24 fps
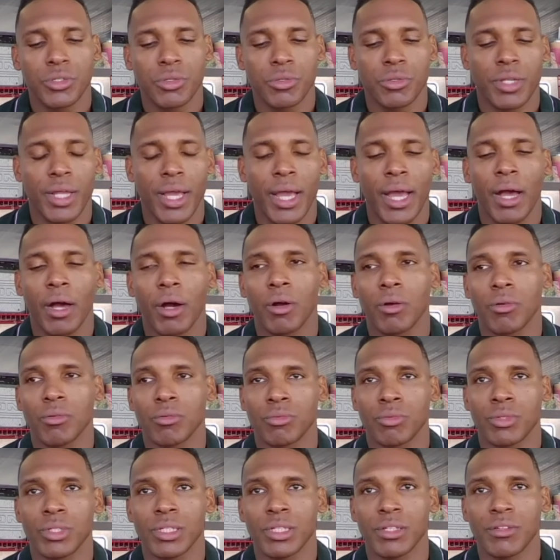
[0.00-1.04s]
to
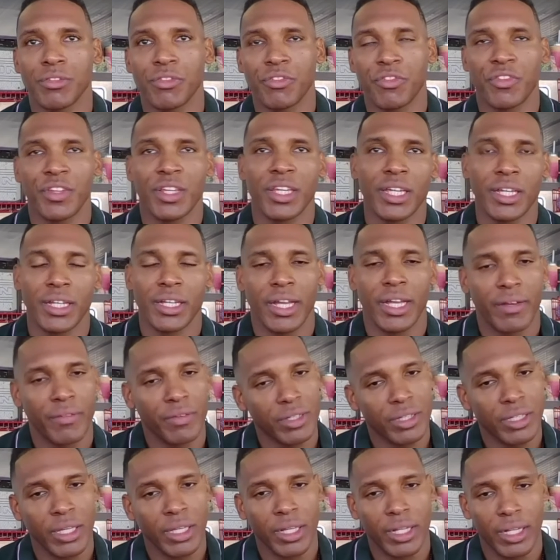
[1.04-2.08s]
now really feed
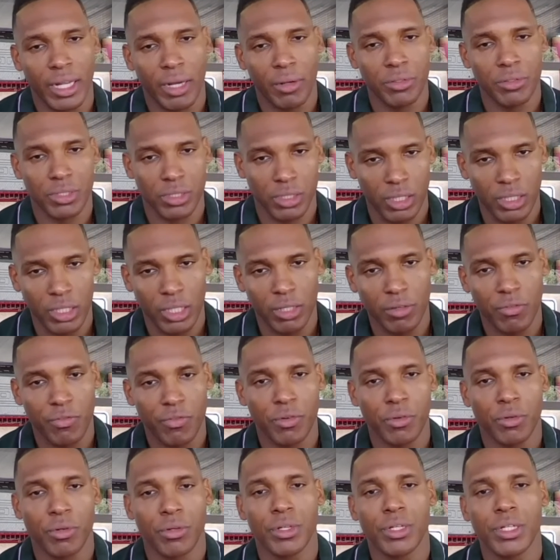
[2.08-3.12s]
everything that I was looking
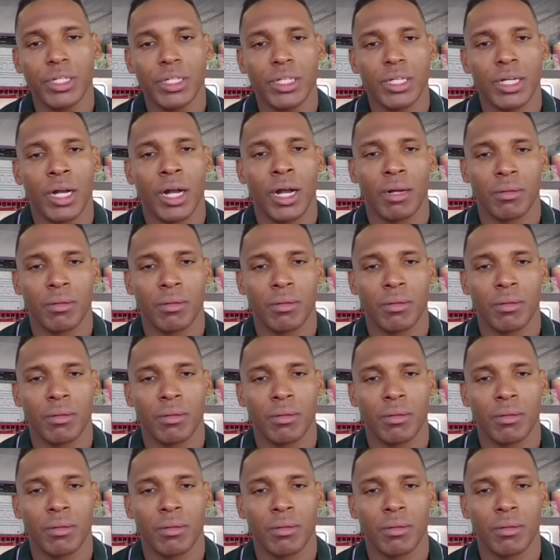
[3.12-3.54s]
for,